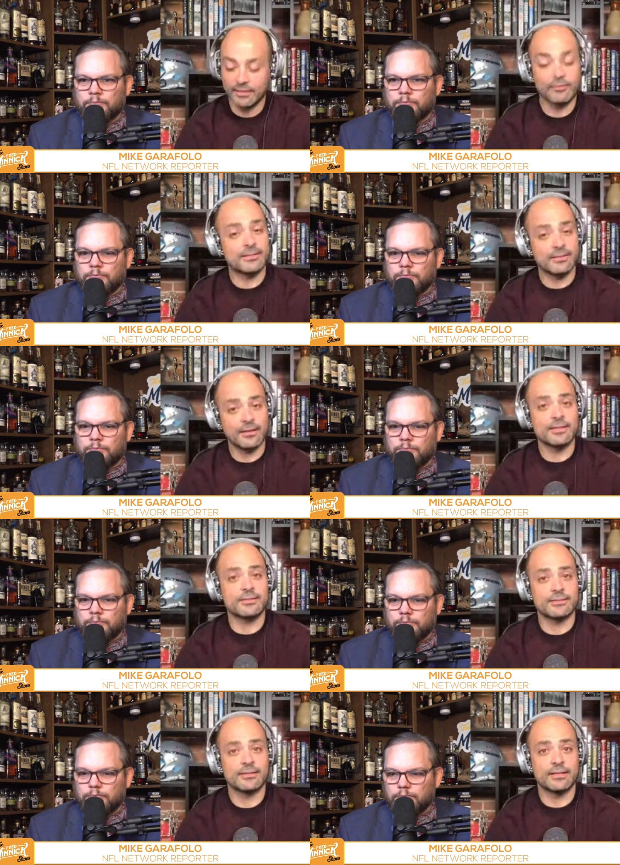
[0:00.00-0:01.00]

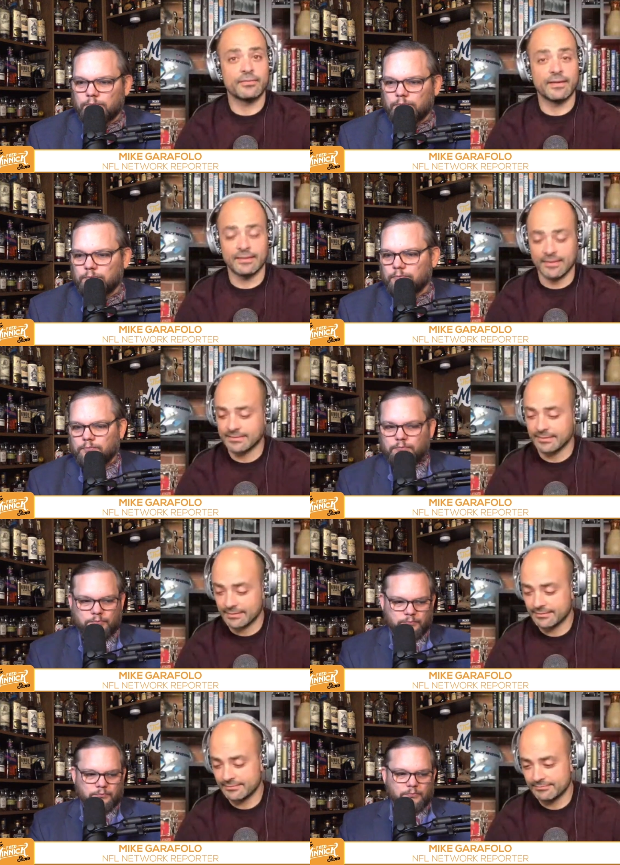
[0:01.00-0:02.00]
Speaker 1: Congratulations. That's
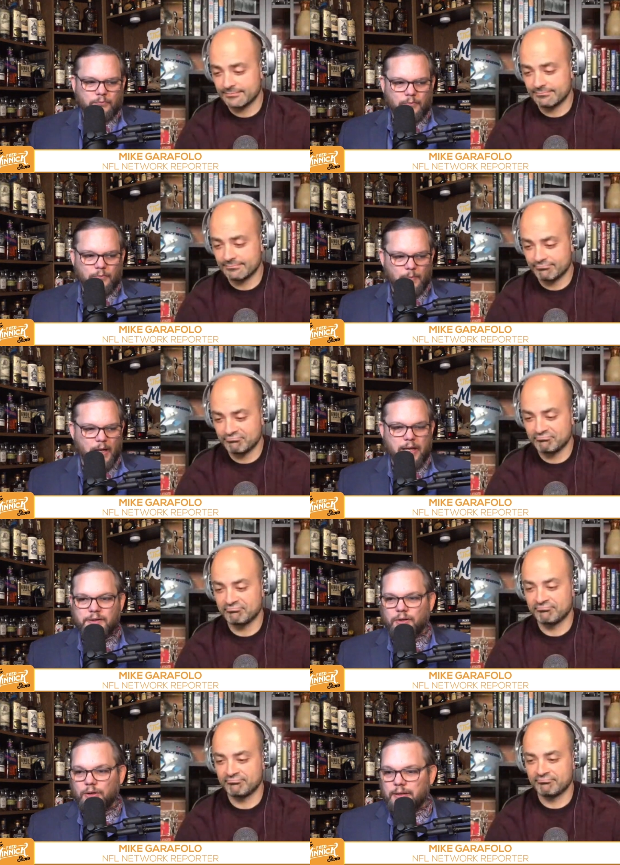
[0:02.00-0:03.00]
fantastic.
Speaker 2: It's
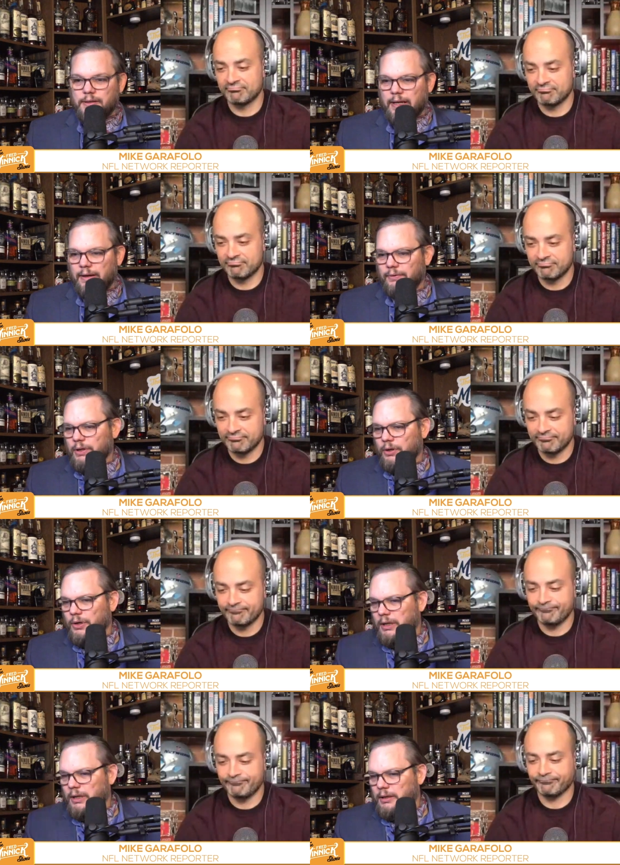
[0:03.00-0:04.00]
good. It's definitely
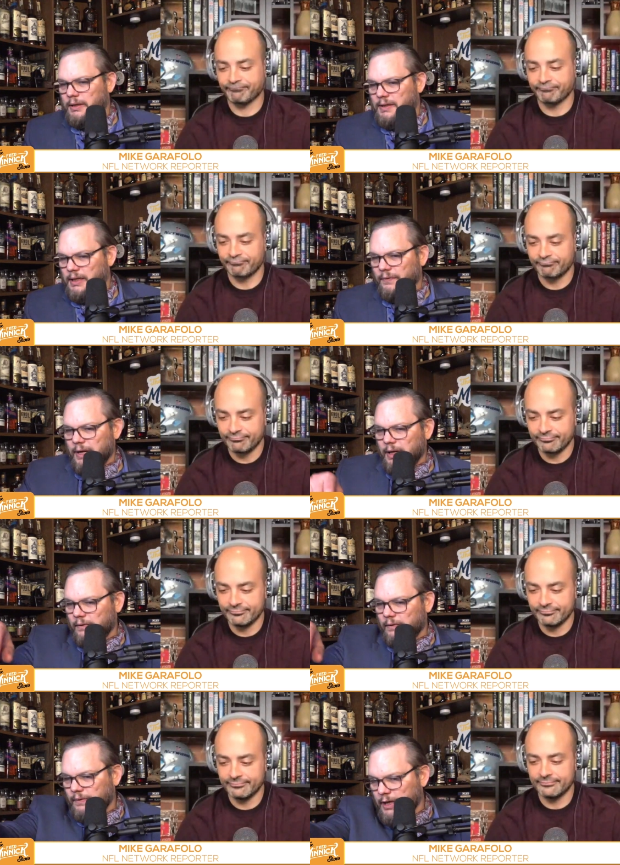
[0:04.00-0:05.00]
good. And let's see if I
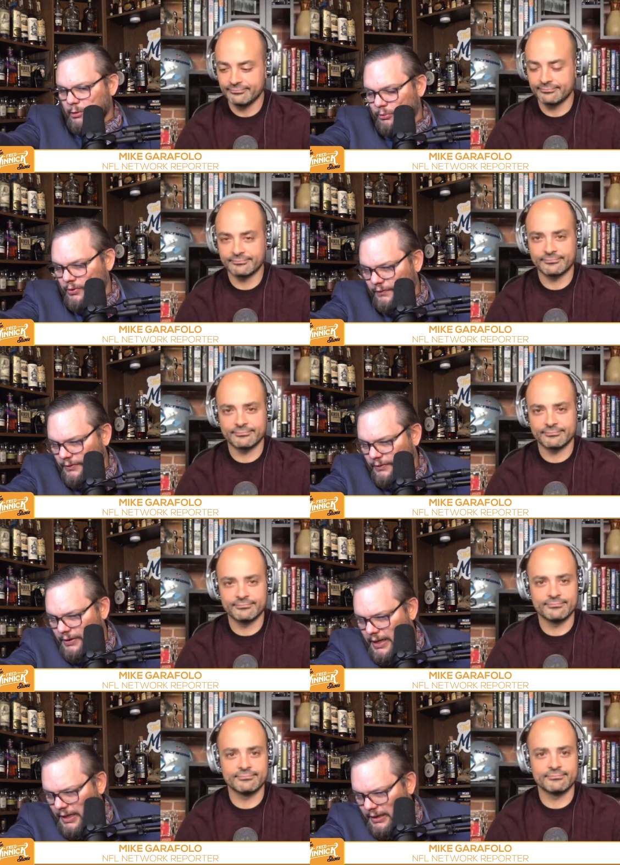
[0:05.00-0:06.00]
can find the proof on
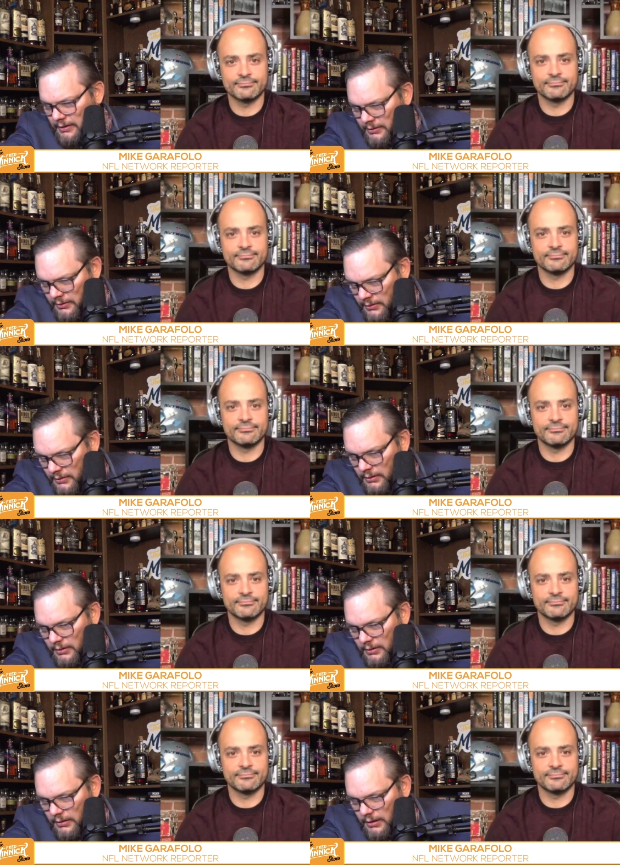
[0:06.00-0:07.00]
that.
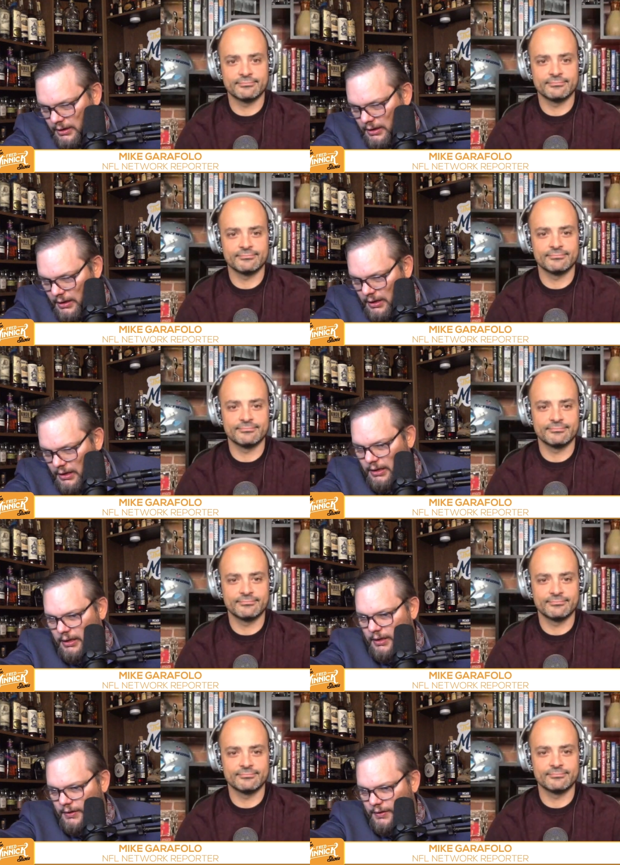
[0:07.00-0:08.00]
It
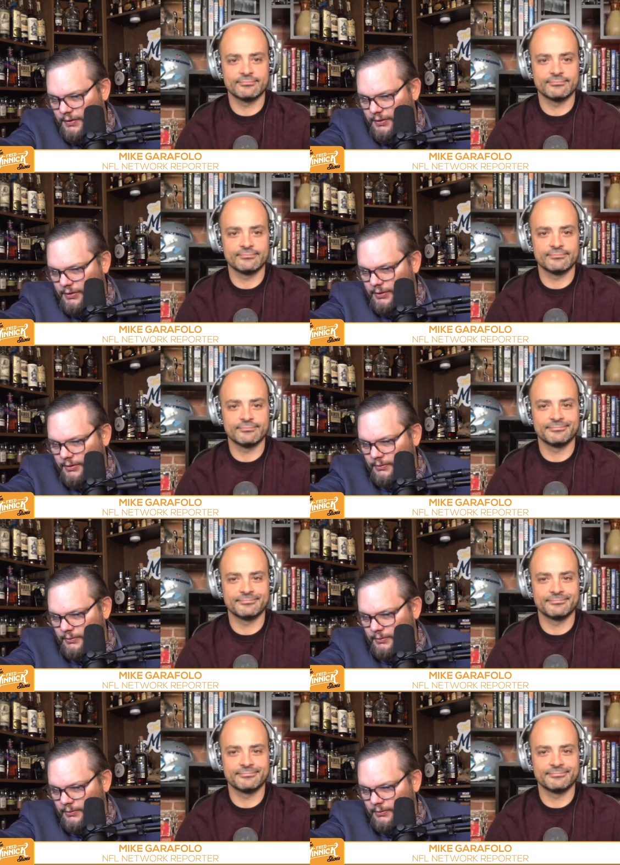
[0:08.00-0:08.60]
is.